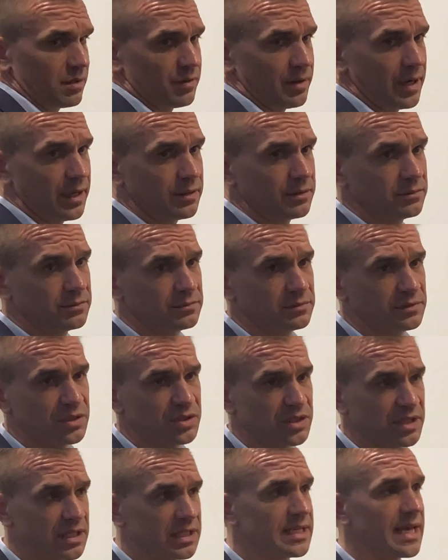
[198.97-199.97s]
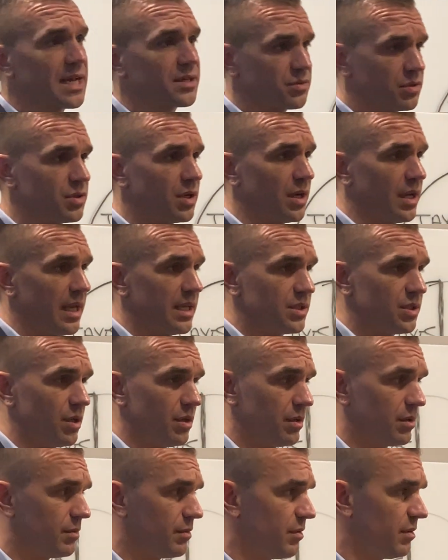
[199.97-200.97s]
Right? Did you get a tax return last year?
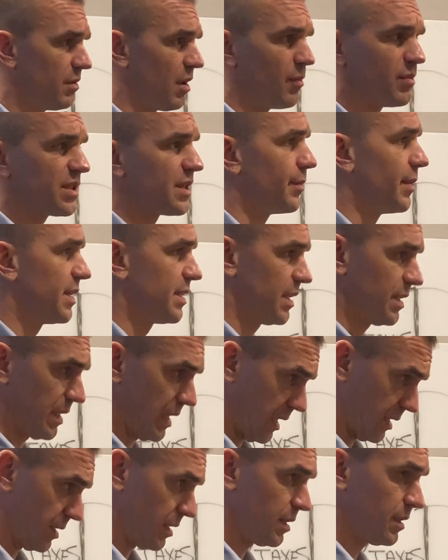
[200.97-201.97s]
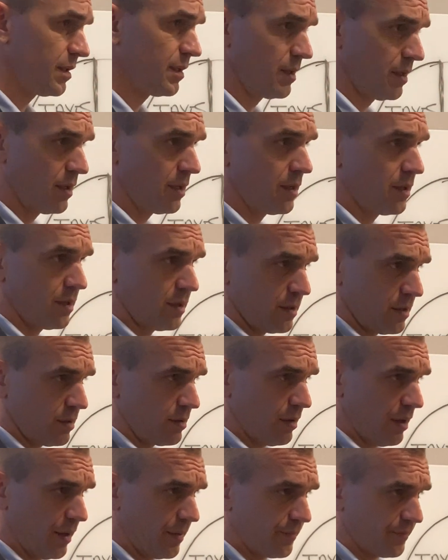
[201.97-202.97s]
Almost everybody says yes.
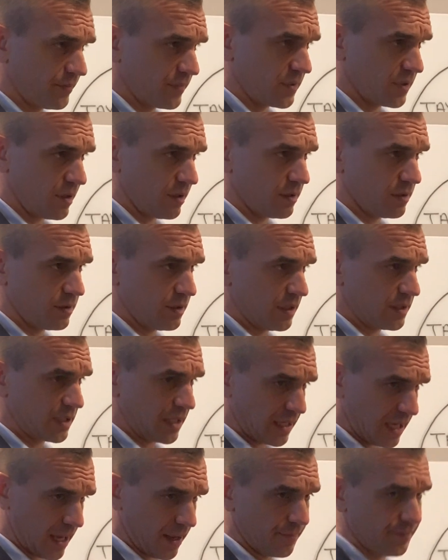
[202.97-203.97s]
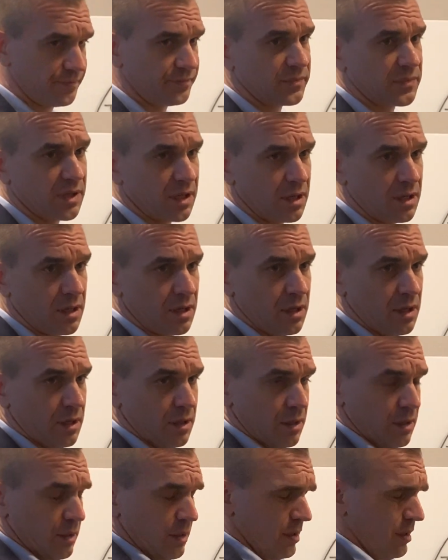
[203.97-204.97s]
Right? I say yeah.
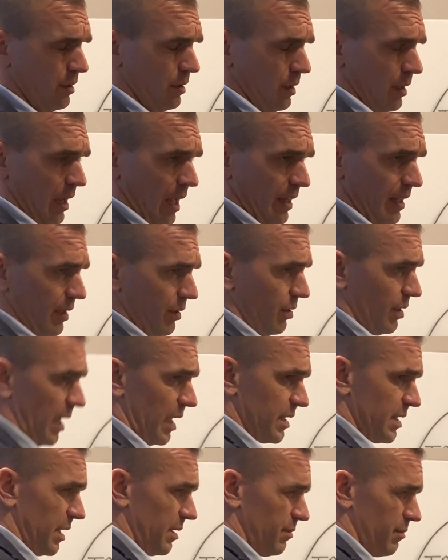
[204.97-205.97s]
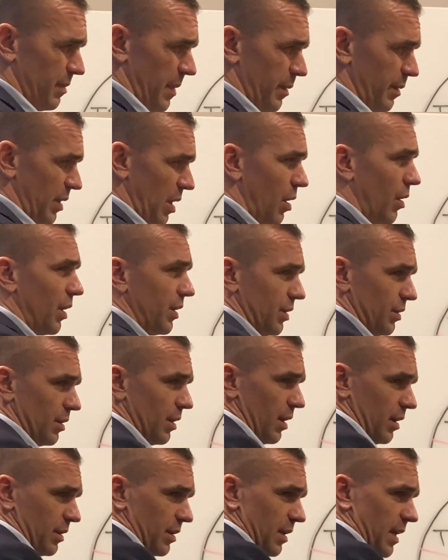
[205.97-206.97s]
I think you guys said maybe no
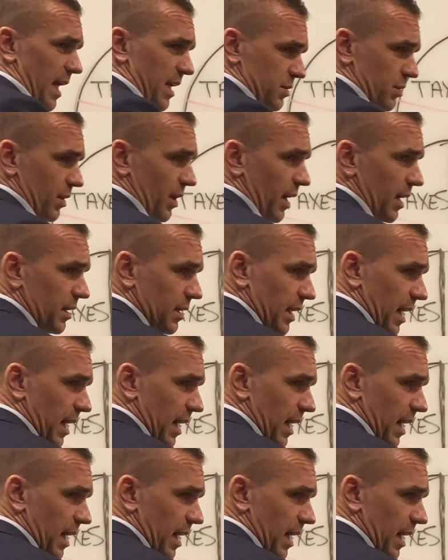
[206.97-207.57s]
on your last one, right?